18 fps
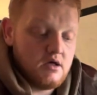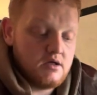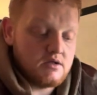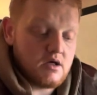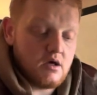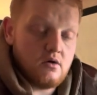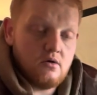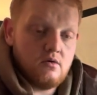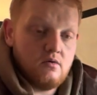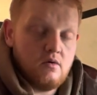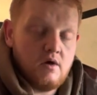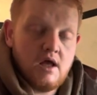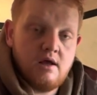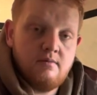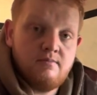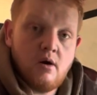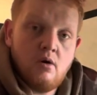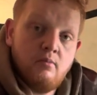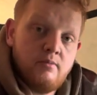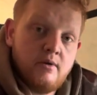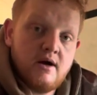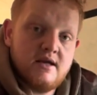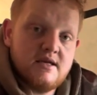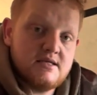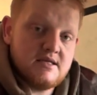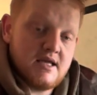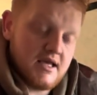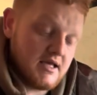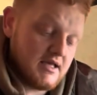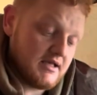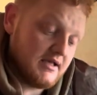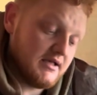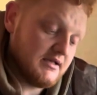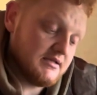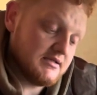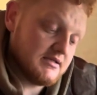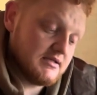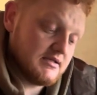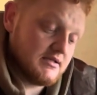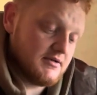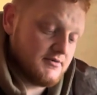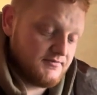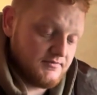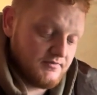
So he bulk buys his